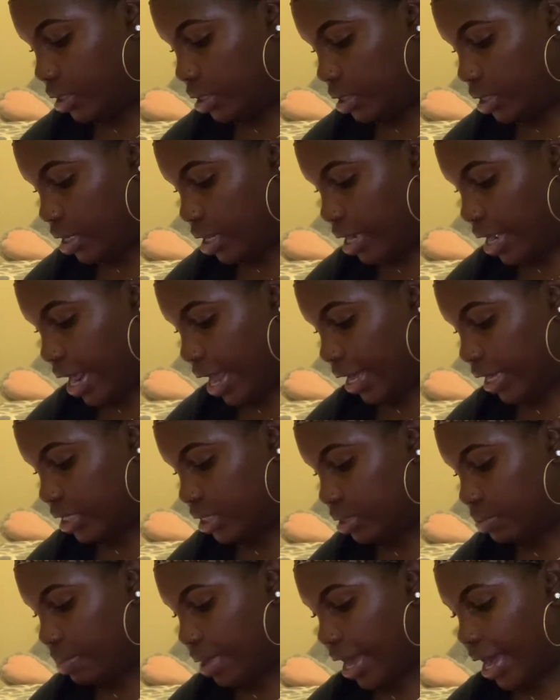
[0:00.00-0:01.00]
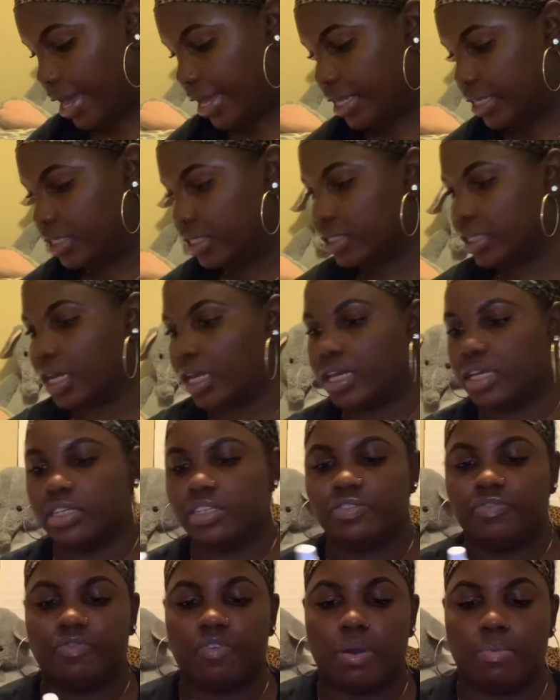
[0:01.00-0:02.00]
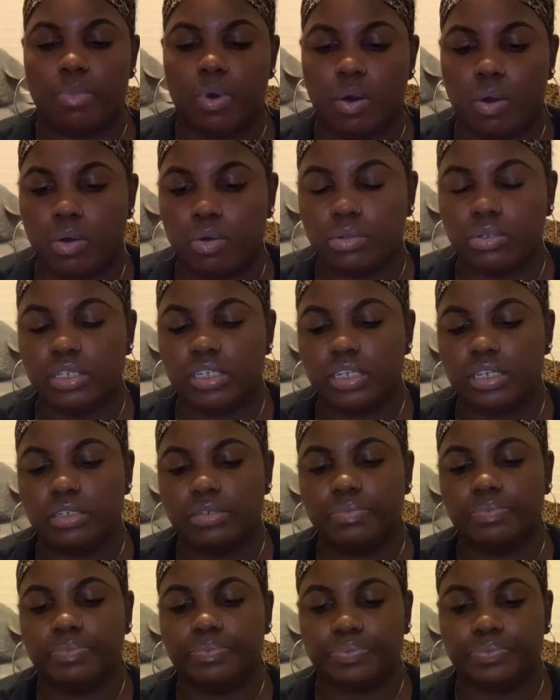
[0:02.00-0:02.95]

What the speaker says: The next mask is from Ulta.